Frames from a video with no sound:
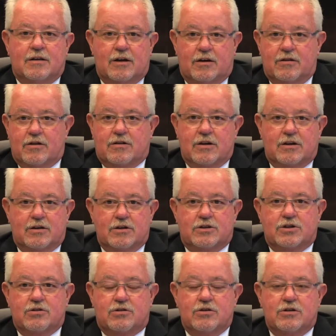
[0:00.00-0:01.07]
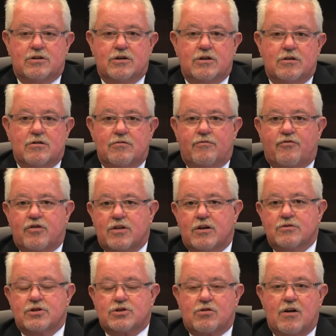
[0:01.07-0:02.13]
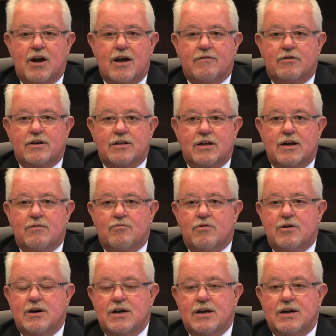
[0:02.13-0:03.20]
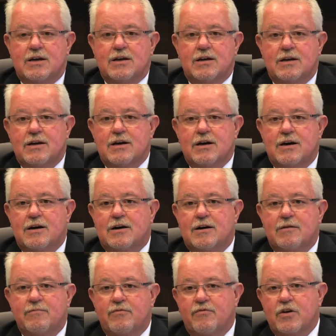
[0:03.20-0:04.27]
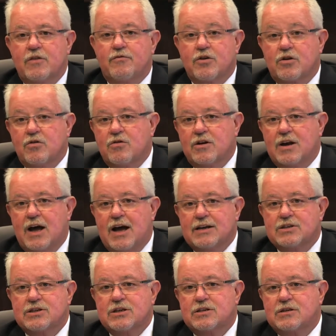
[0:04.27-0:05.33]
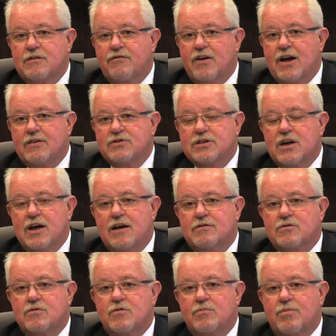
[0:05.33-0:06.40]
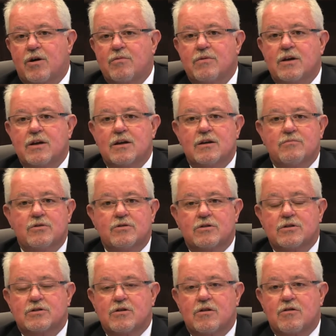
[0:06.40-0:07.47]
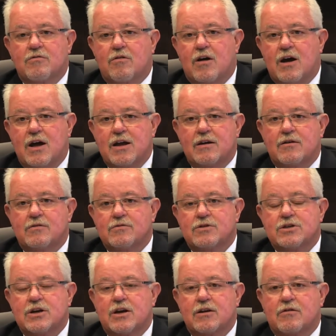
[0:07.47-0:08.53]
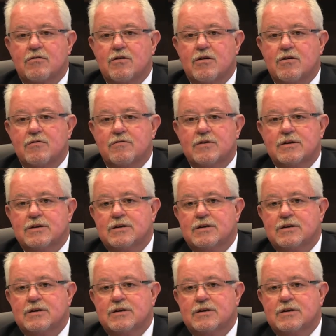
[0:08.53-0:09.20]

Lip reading: The other thing that you could do for those traveling that way, if you're going to I-65 south toward Birmingham, you could turn right on Shady Grove,